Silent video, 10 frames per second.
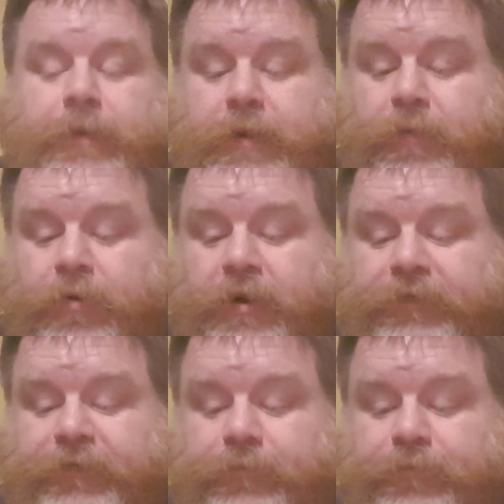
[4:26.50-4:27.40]
it
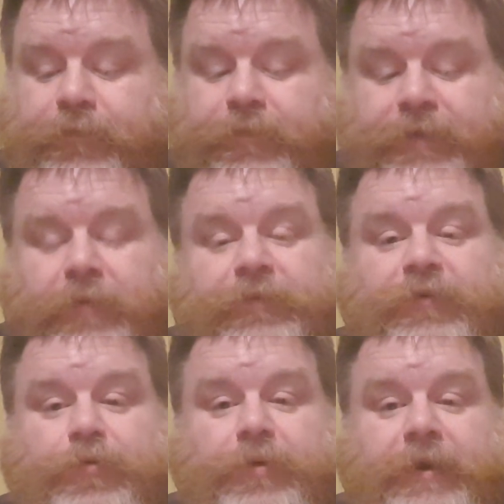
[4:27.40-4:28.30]
was that was
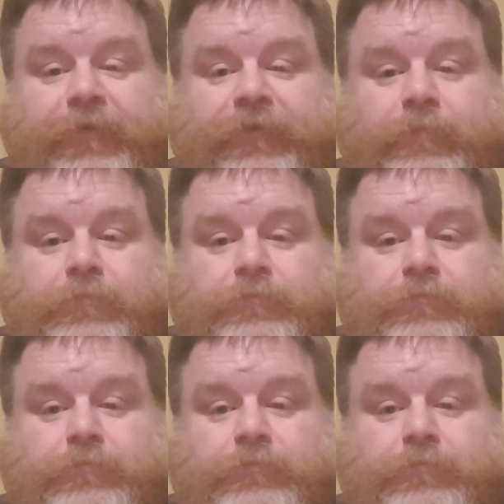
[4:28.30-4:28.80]
doing this,